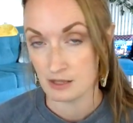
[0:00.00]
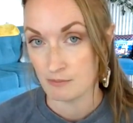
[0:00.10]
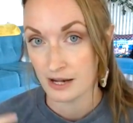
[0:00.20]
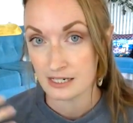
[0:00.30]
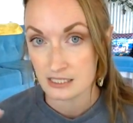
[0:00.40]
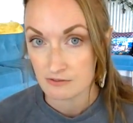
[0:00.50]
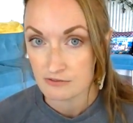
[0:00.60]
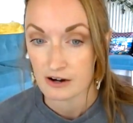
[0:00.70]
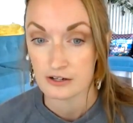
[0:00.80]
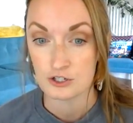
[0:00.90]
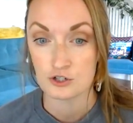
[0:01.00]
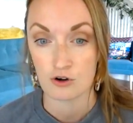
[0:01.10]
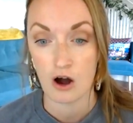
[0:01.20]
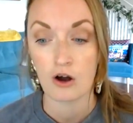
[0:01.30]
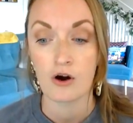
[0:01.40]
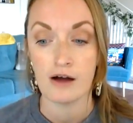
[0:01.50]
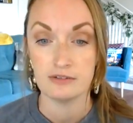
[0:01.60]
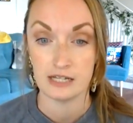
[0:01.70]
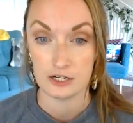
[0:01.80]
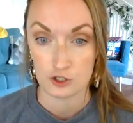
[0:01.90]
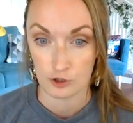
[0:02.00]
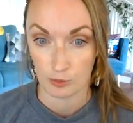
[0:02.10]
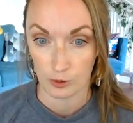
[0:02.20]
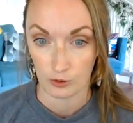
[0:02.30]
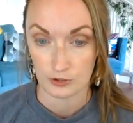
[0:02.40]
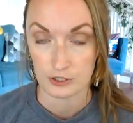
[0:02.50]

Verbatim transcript: the mind has a very strong gravitational pull.